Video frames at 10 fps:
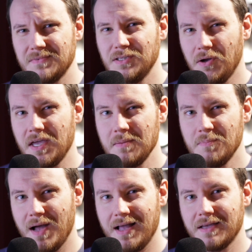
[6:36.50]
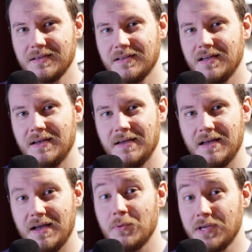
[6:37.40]
looking back,
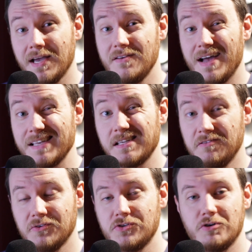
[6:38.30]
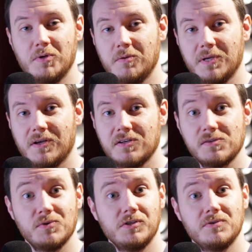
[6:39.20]
I was kind of asking for trouble because
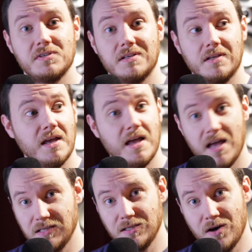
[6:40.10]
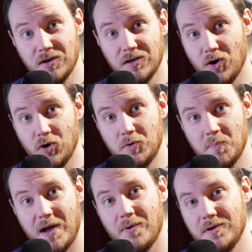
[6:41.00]
I was using a long
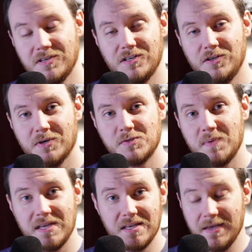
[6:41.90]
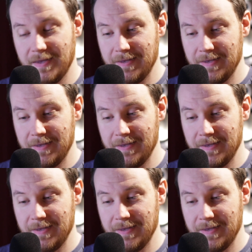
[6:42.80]
unpowered USB